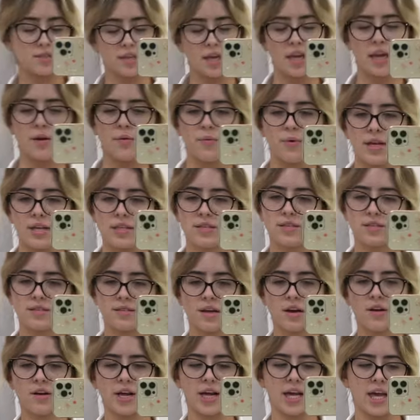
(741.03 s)
Can't wait to
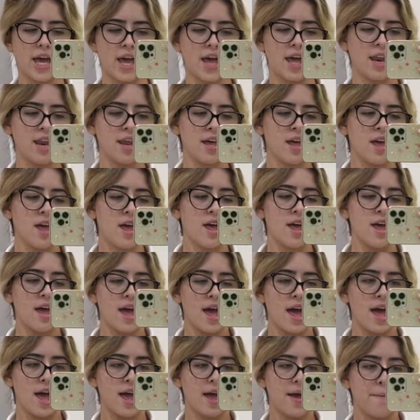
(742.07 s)
start again
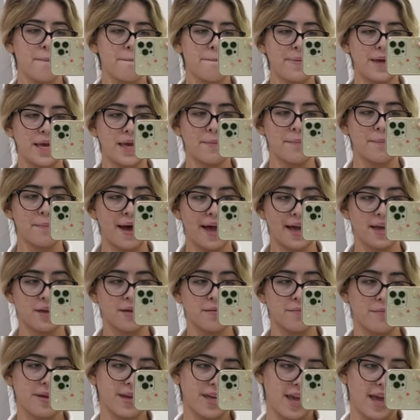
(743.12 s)
and be back
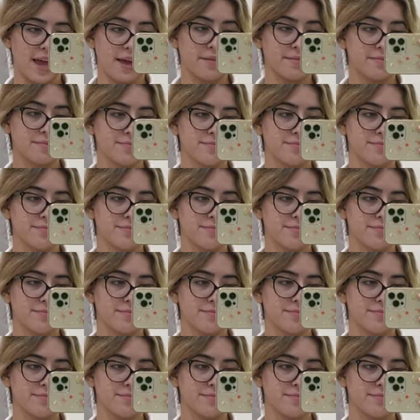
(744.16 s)
in my game.